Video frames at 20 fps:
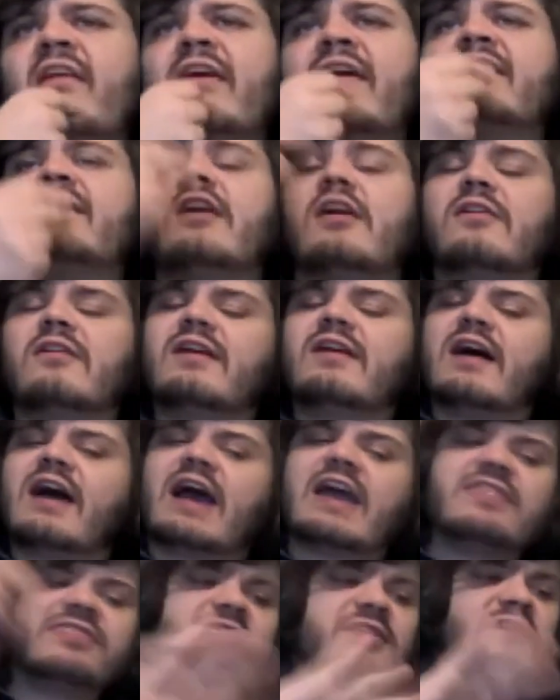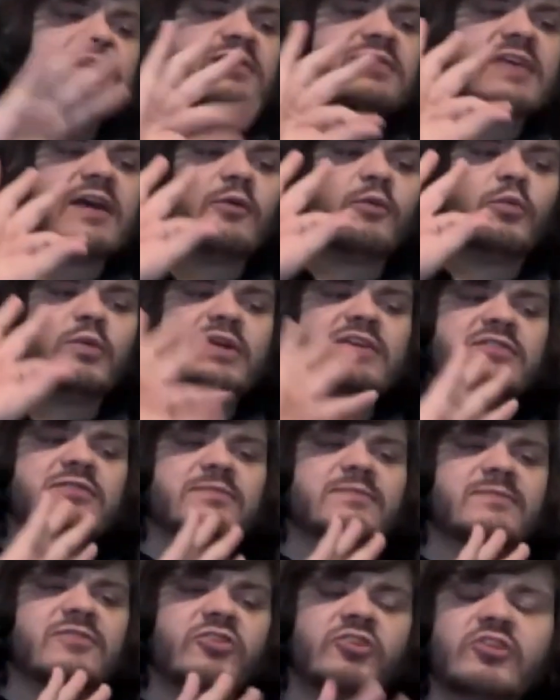Now, I think that we
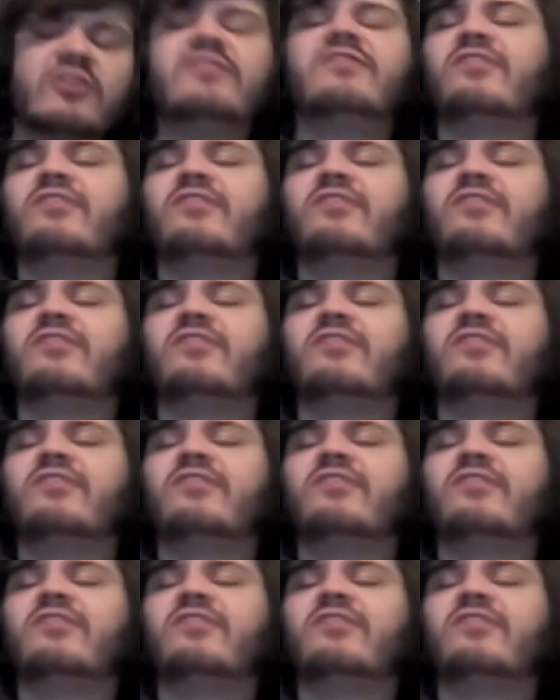should